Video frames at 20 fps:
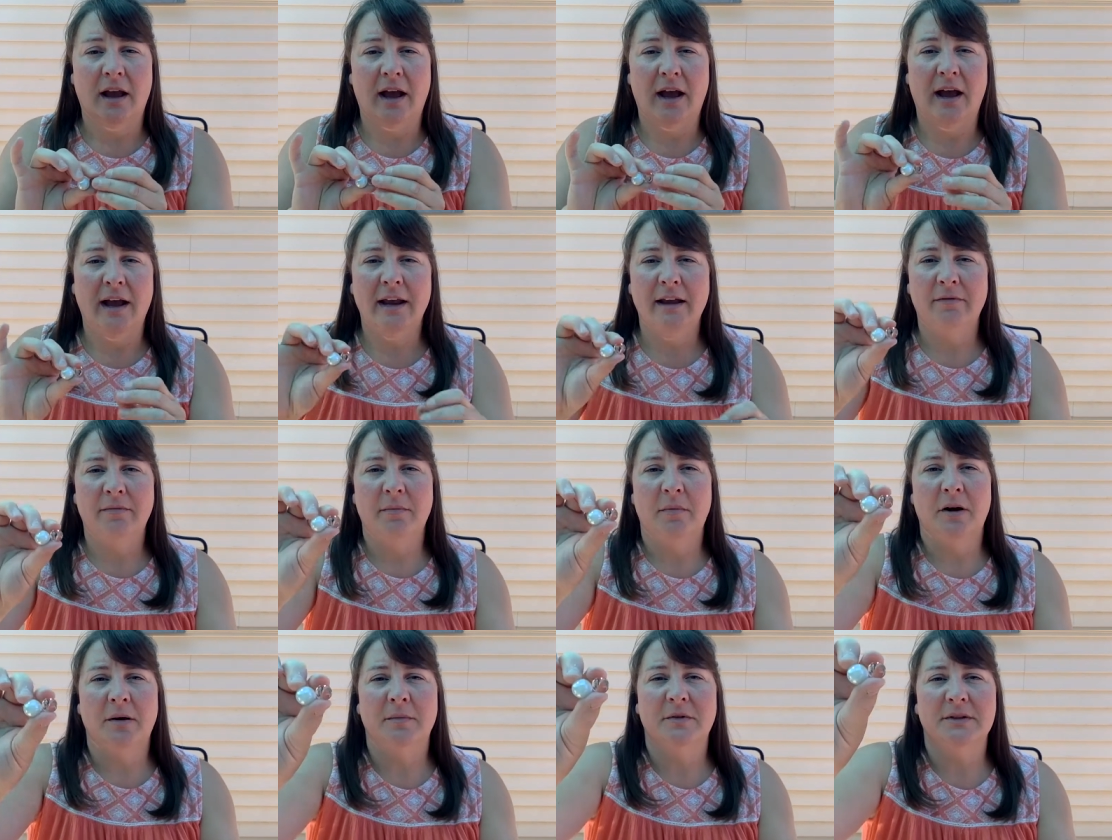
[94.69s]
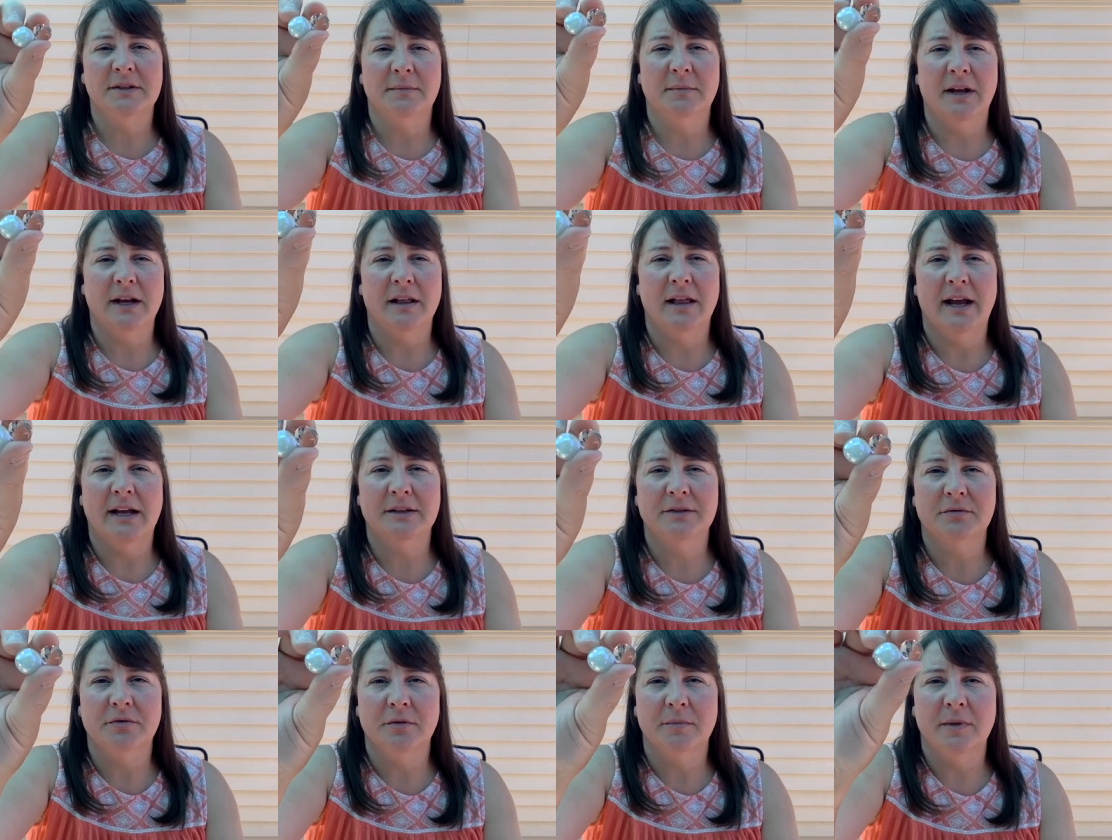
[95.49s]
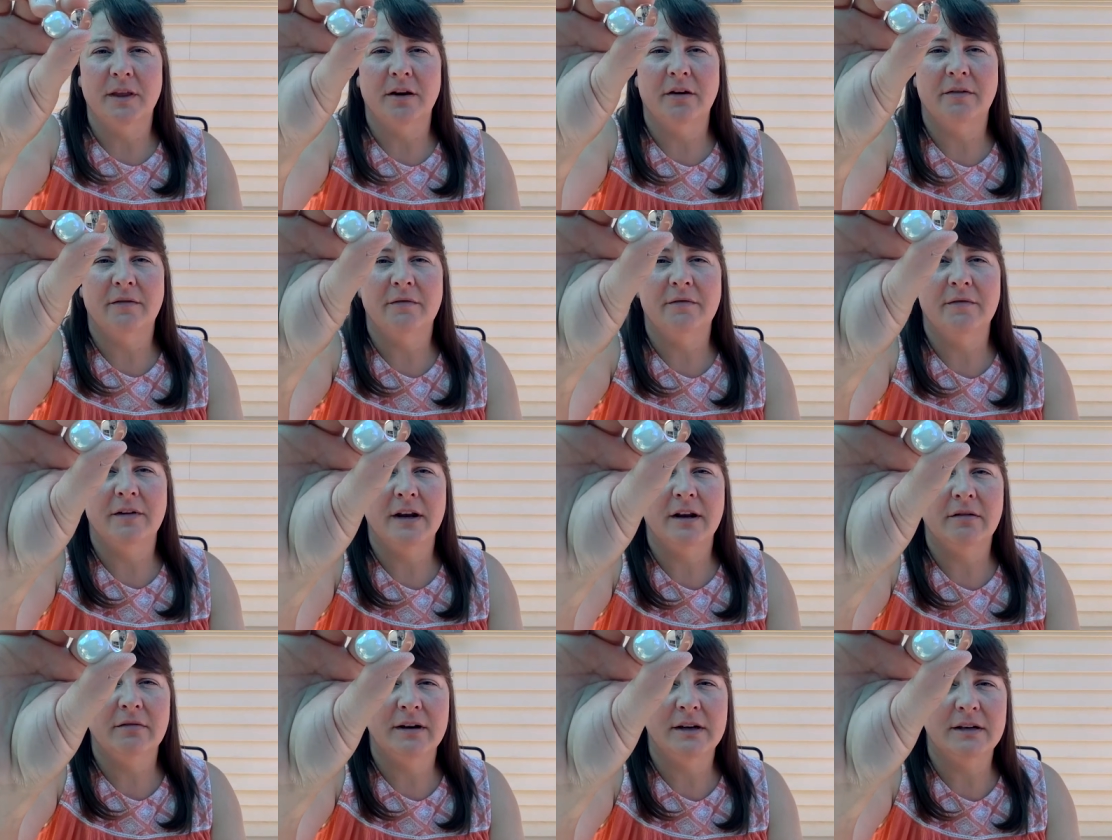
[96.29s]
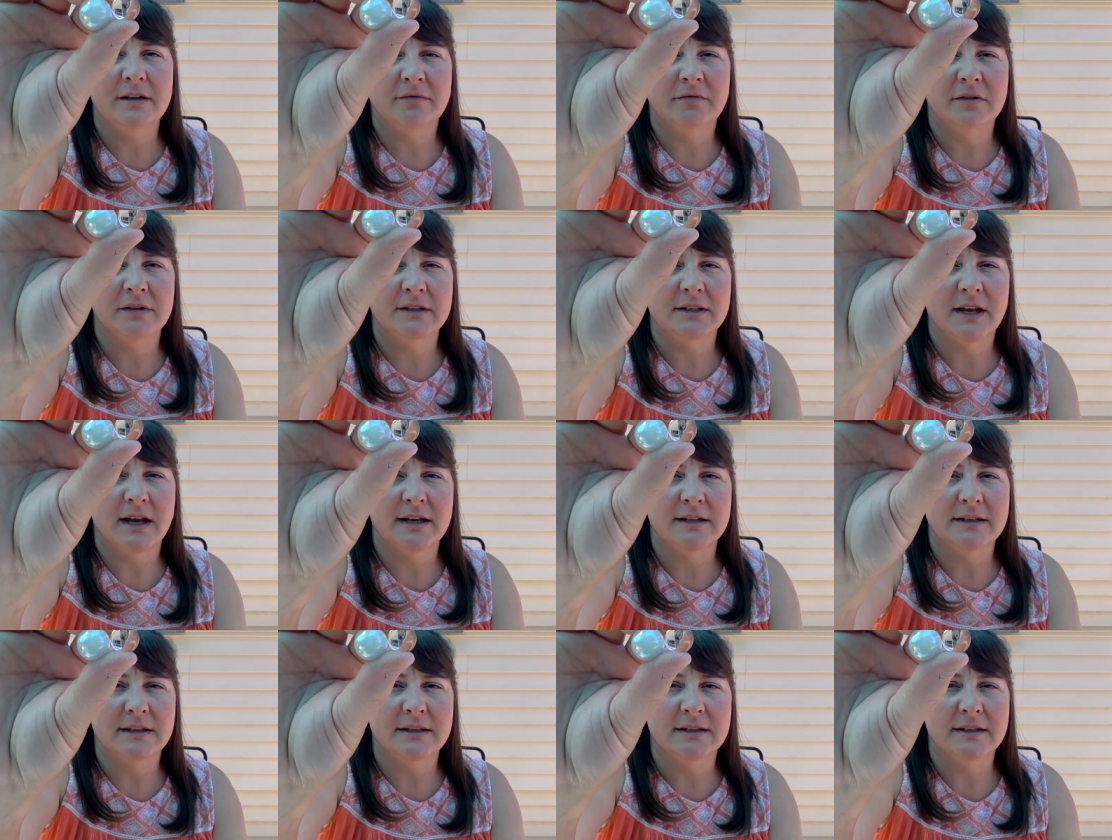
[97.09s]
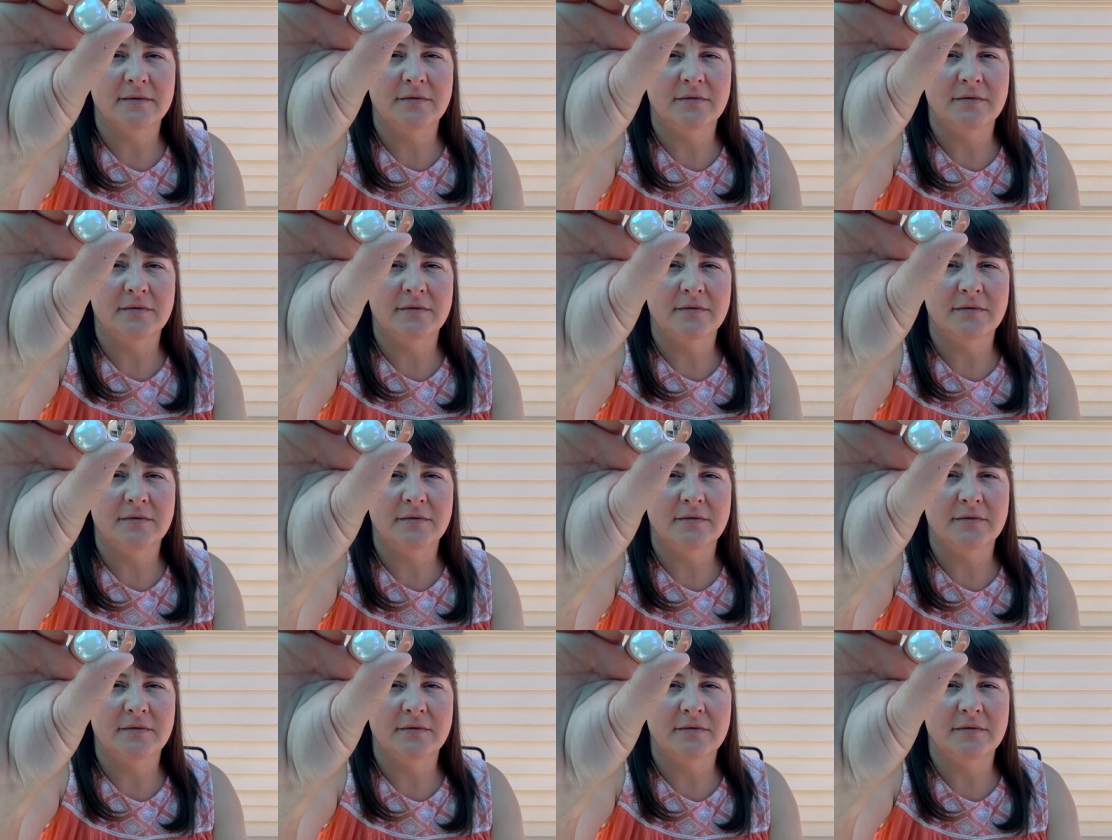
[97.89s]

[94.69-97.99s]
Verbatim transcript: I have marbles in my classroom that are very different sizes.